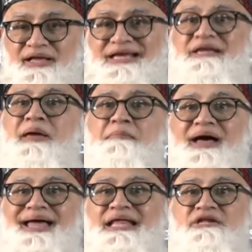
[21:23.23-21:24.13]
Remember,
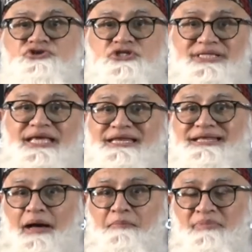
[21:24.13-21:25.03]
interest
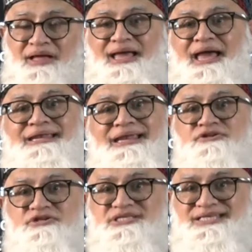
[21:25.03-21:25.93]
income and
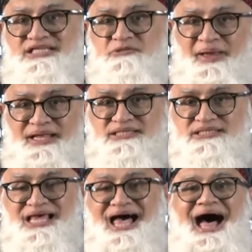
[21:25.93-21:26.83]
interest
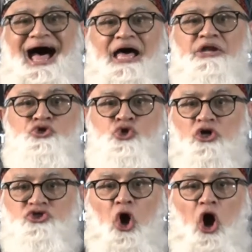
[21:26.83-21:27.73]
expense are
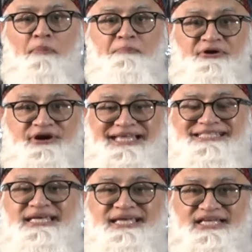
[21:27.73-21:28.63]
not
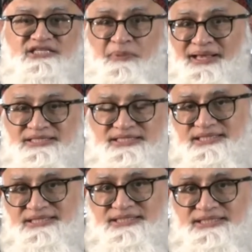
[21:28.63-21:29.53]
operating
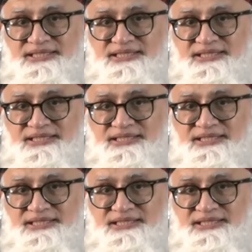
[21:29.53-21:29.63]
expenses.